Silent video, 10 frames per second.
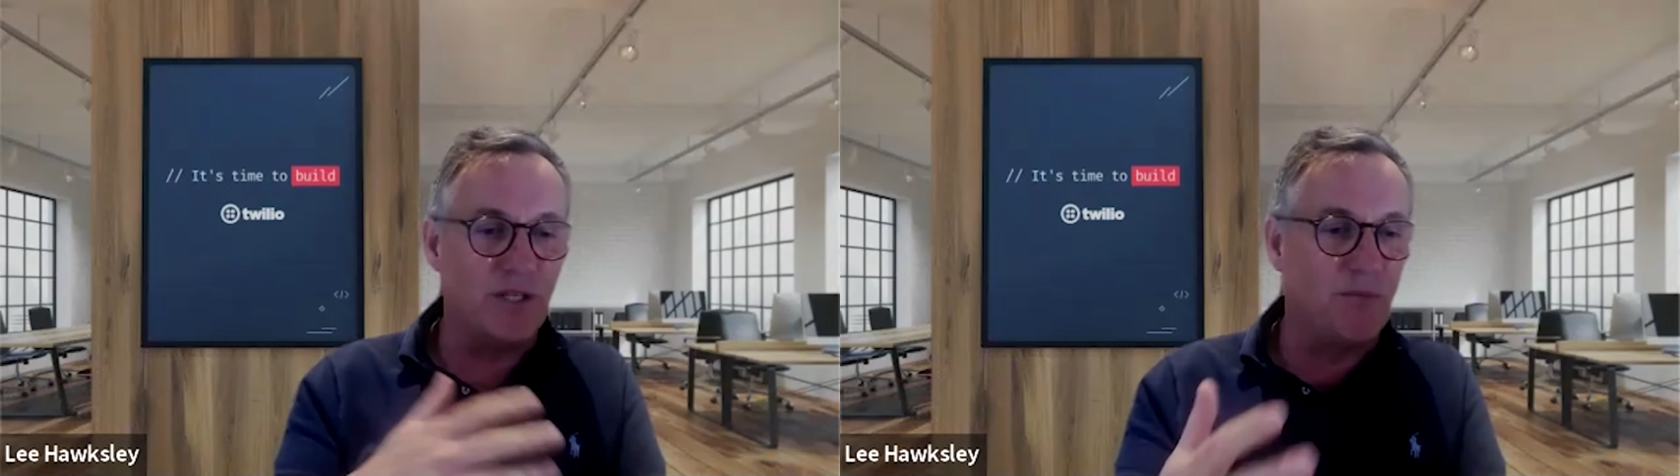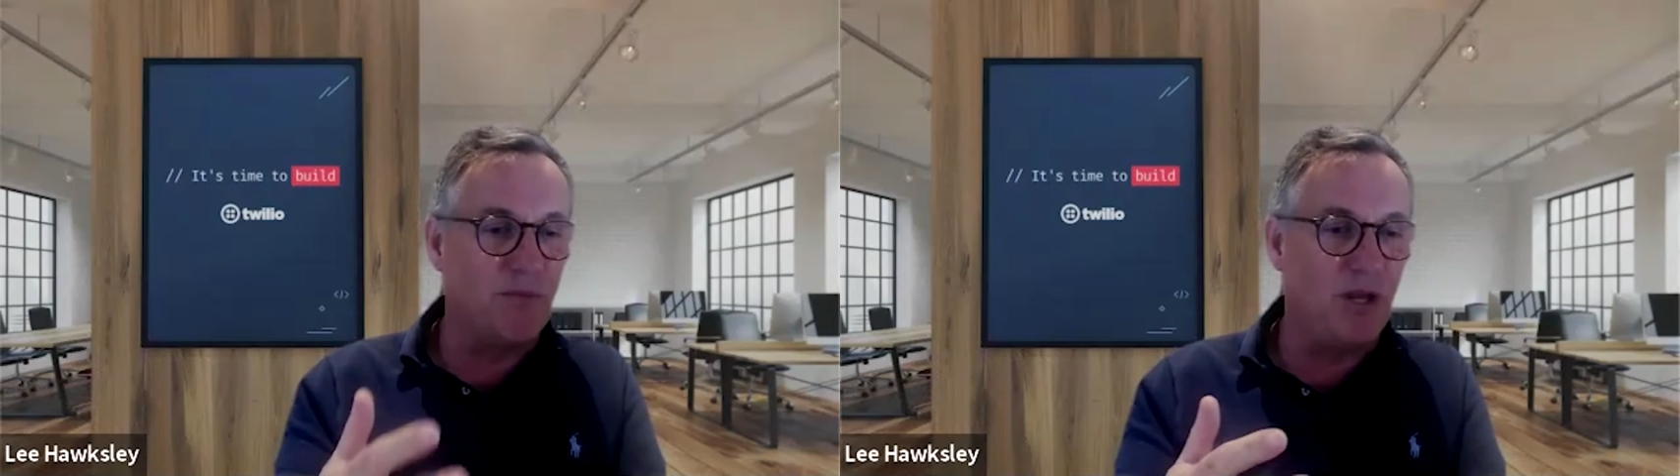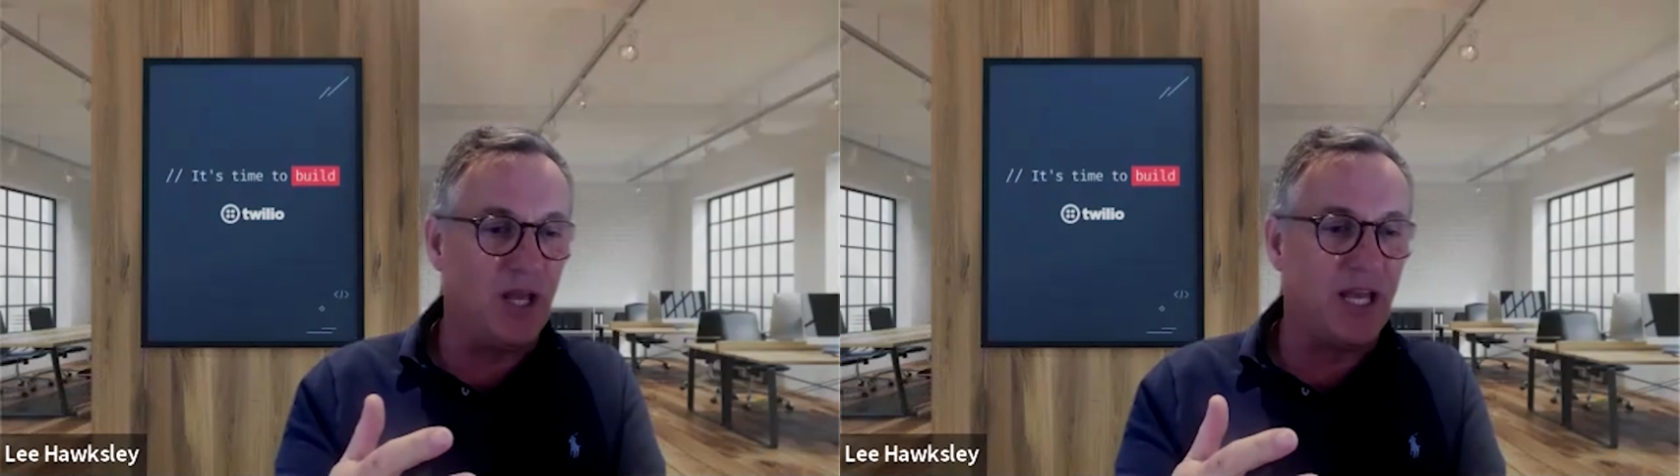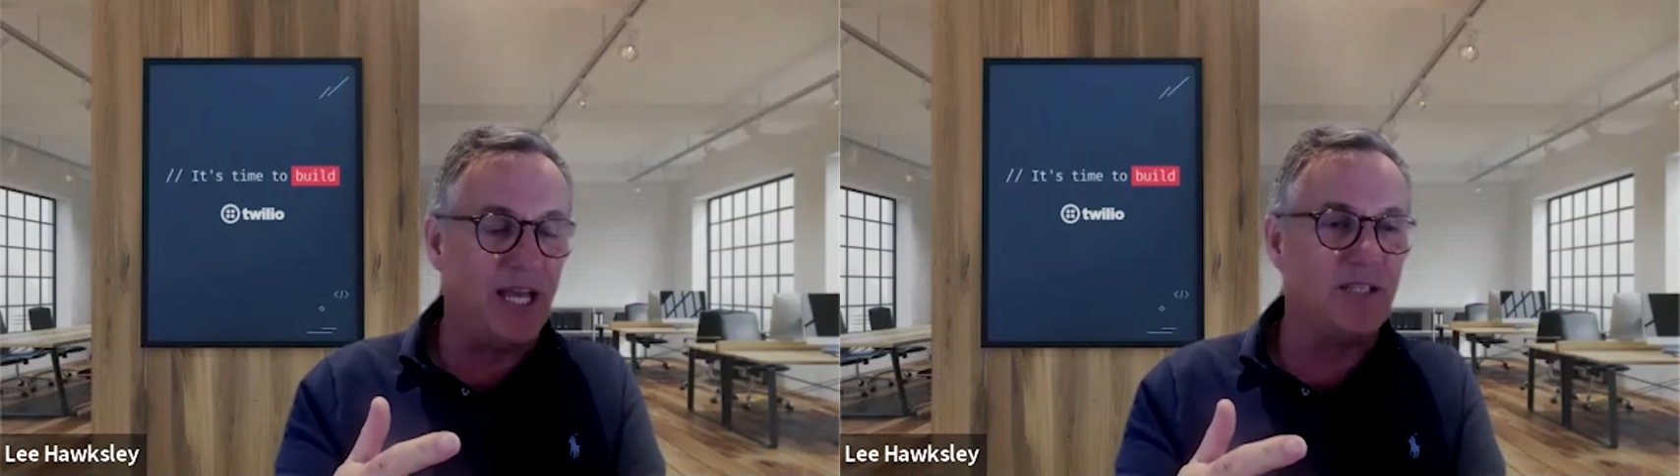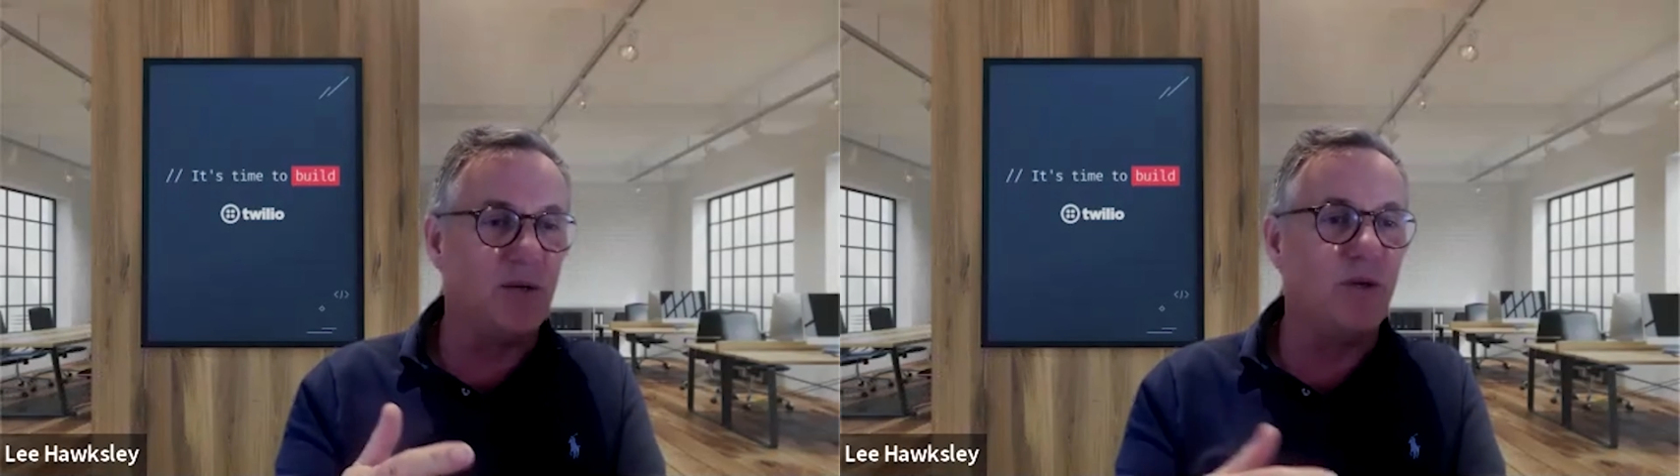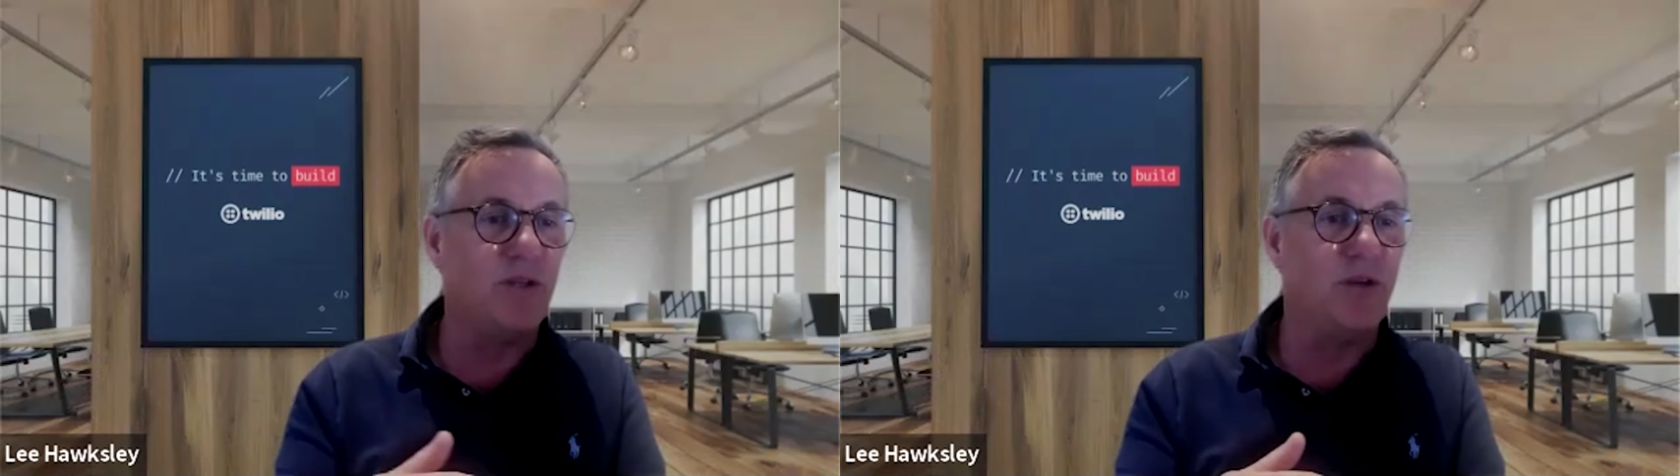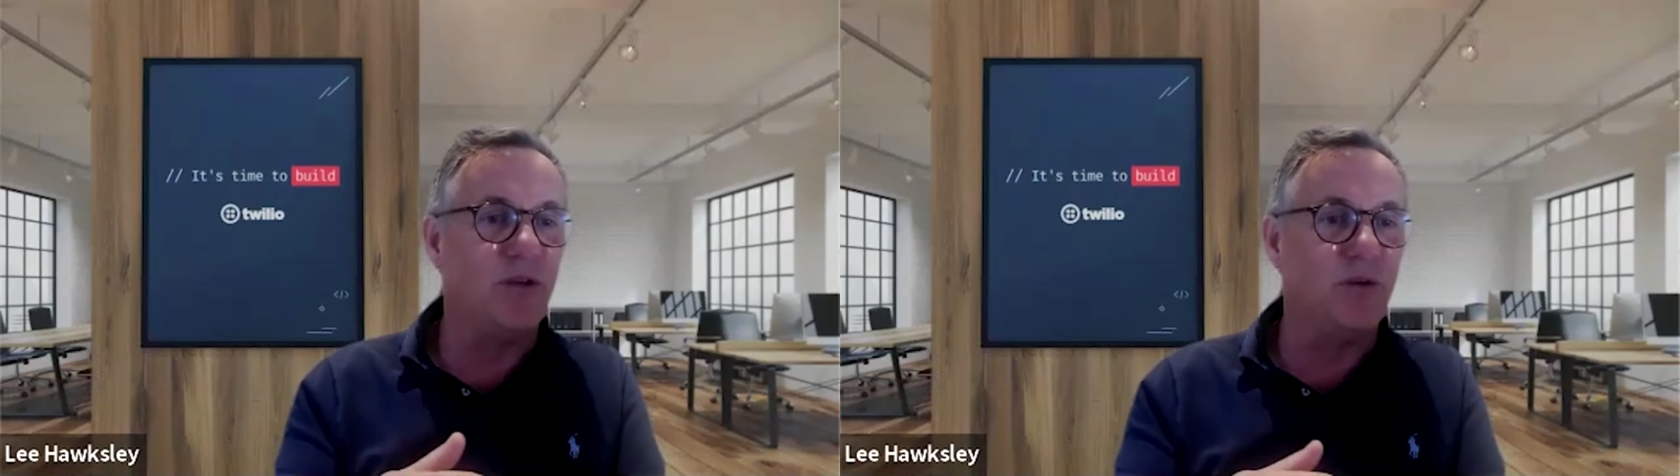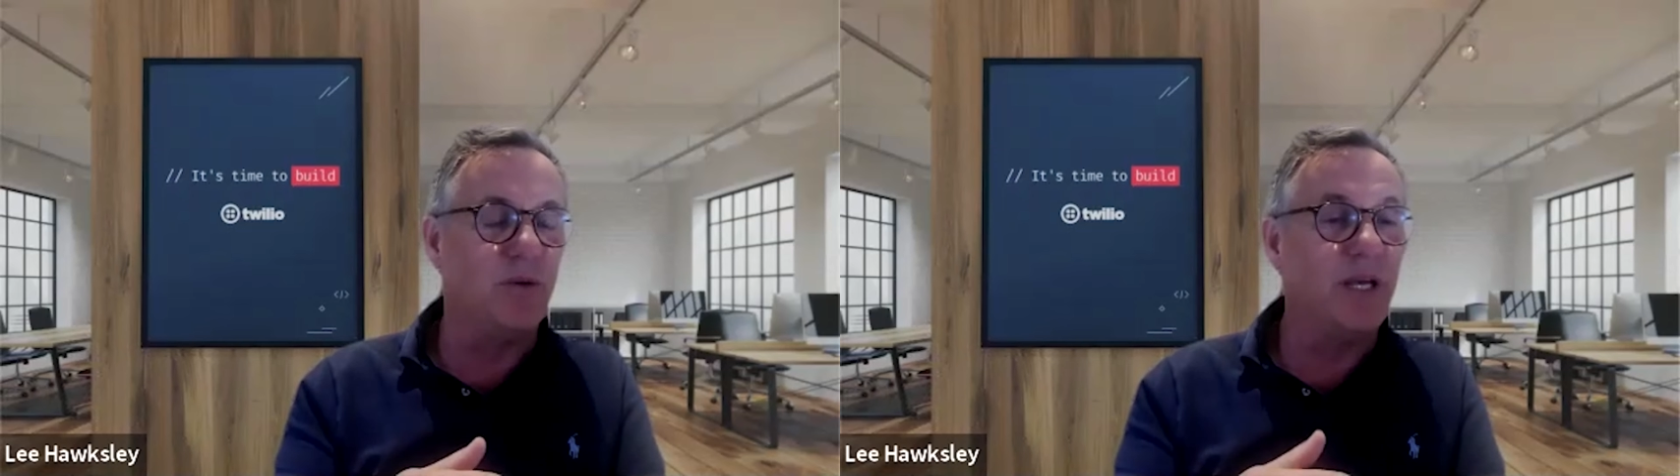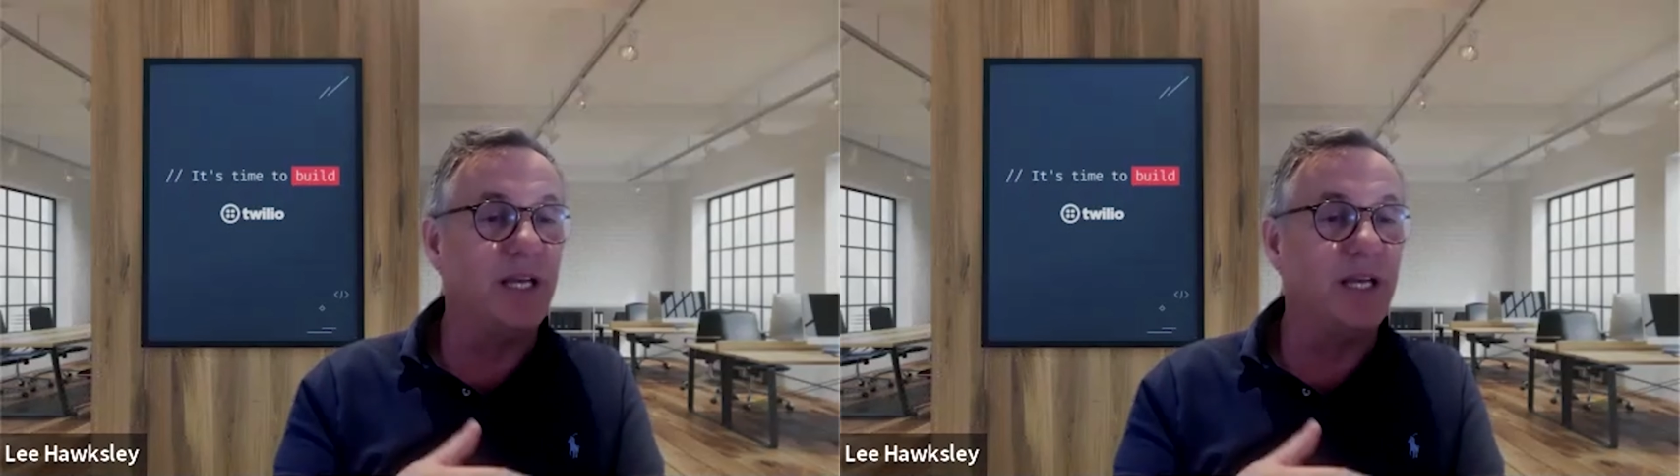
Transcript: communicating with you